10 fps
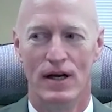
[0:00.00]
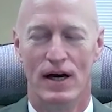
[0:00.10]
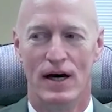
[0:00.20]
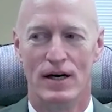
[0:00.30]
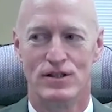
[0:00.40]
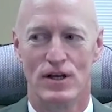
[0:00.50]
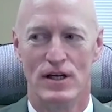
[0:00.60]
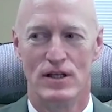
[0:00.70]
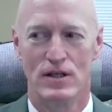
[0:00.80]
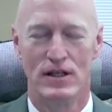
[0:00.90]
yeah,
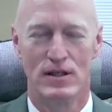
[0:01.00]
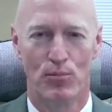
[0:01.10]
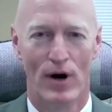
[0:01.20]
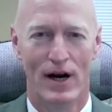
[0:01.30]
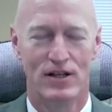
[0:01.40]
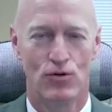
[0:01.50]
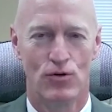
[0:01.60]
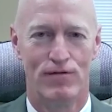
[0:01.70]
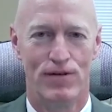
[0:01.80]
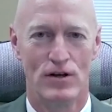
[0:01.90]
it's a
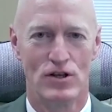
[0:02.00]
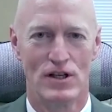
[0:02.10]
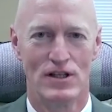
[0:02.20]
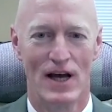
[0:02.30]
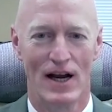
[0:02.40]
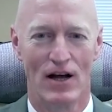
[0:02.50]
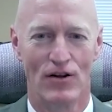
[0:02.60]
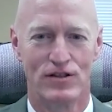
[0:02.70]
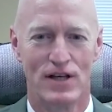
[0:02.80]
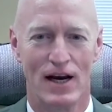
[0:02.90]
predatory function of
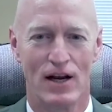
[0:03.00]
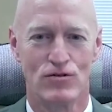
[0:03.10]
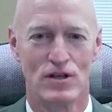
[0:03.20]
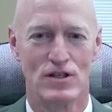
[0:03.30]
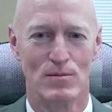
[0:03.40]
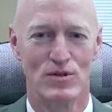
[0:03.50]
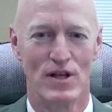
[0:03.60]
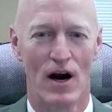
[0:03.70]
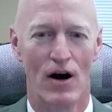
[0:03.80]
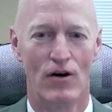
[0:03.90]
technical systems
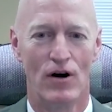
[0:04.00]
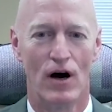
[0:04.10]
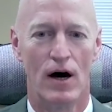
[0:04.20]
that are